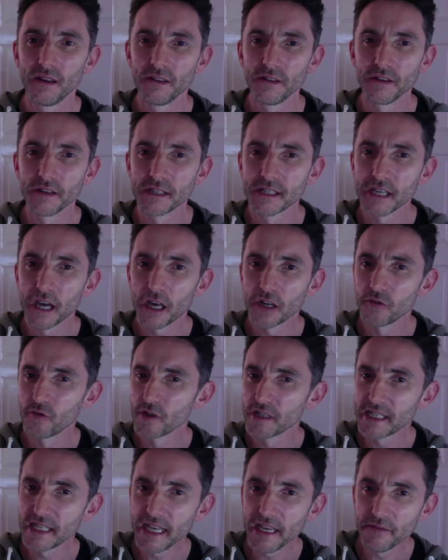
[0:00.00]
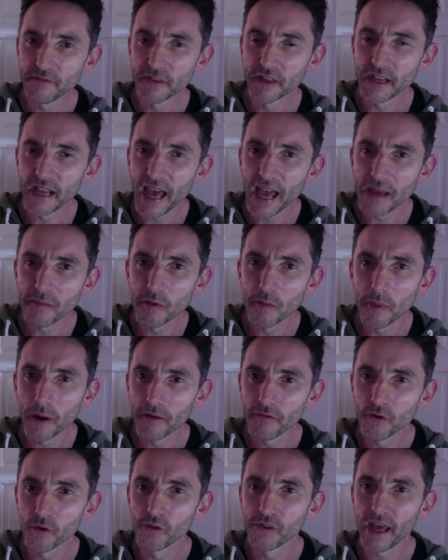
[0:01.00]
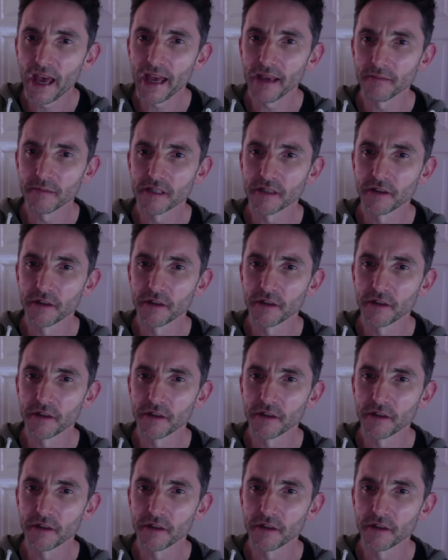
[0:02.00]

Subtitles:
The Son received the name above all names,